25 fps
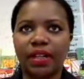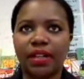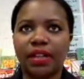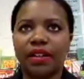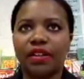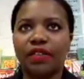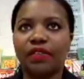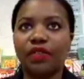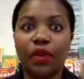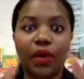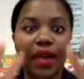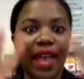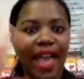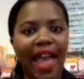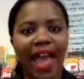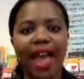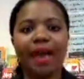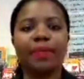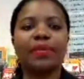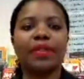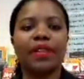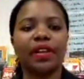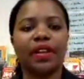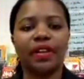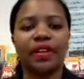
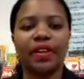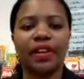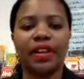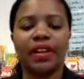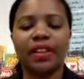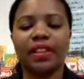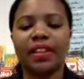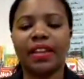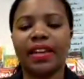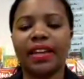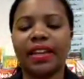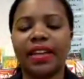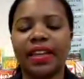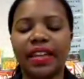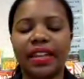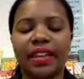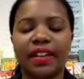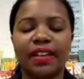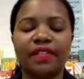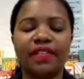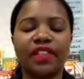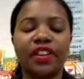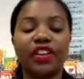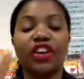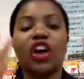vocabulary, like in a
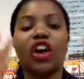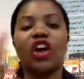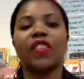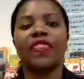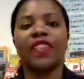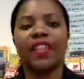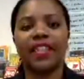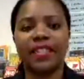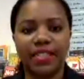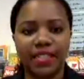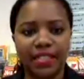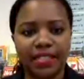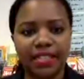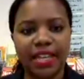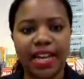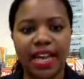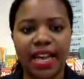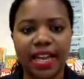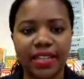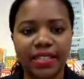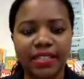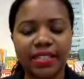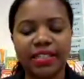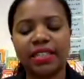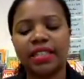very authentic
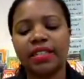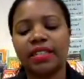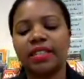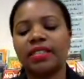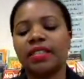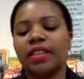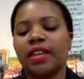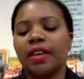text, is